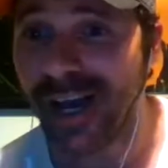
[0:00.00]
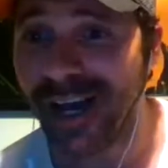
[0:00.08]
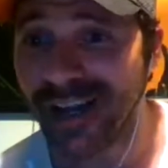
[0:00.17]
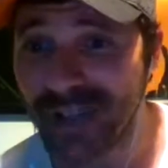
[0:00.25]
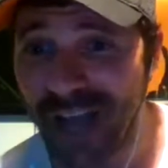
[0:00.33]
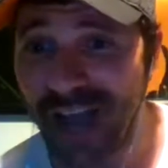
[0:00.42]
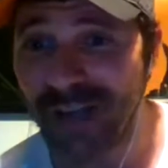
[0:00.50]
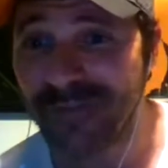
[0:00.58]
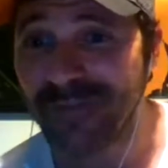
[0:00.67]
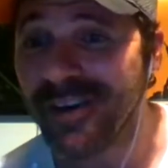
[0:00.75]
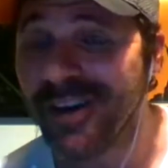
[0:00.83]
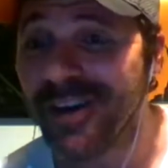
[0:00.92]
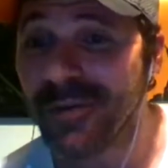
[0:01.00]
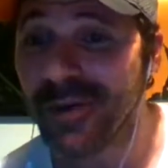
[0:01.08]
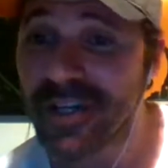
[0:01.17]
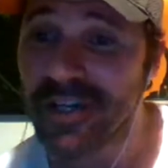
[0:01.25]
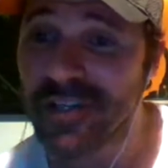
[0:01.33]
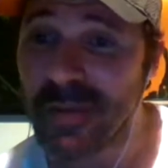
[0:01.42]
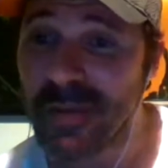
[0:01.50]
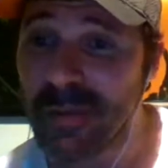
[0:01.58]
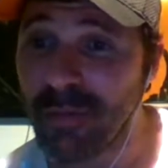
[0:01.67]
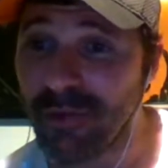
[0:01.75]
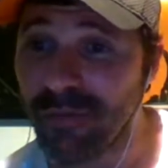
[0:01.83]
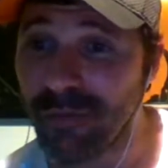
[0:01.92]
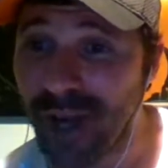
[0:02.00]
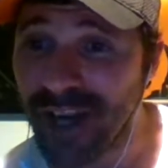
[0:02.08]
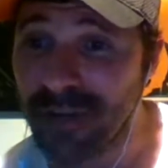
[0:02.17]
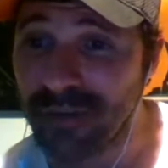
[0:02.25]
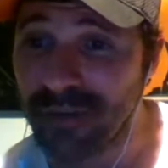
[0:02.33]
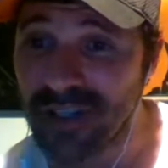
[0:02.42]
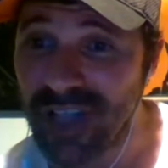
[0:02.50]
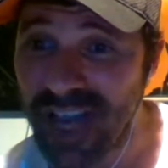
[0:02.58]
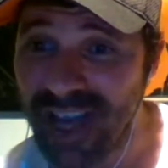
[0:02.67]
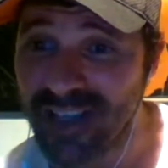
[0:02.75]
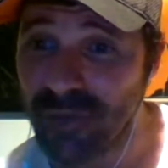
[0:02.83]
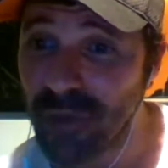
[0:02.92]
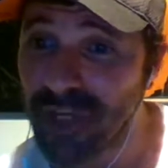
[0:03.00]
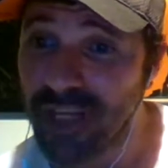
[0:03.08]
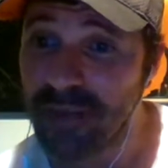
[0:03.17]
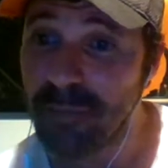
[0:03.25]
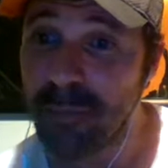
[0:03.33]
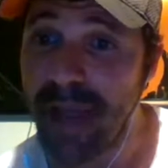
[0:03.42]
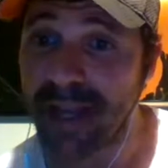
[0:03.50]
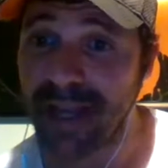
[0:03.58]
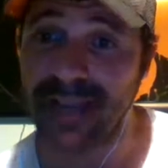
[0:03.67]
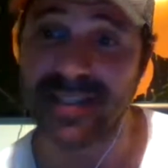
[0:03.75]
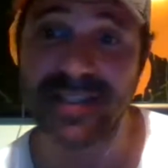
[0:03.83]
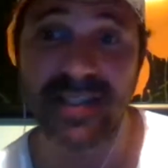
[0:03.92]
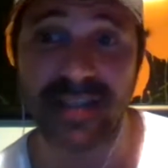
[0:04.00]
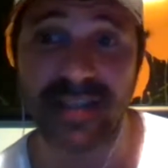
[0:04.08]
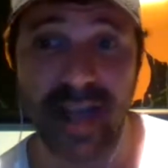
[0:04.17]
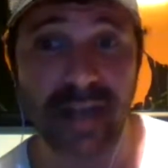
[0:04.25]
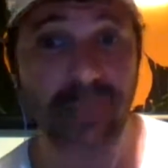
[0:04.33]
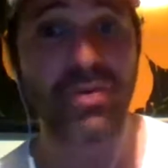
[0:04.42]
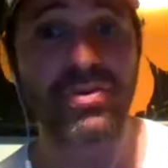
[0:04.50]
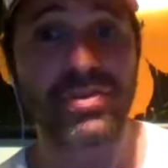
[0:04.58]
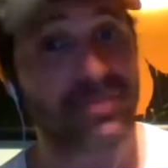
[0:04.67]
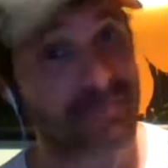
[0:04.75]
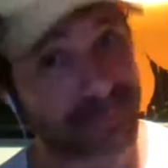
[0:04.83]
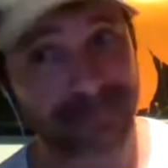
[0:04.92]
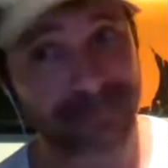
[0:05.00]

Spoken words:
Jeff. Religious people are frightened of science bringing back extinct animals.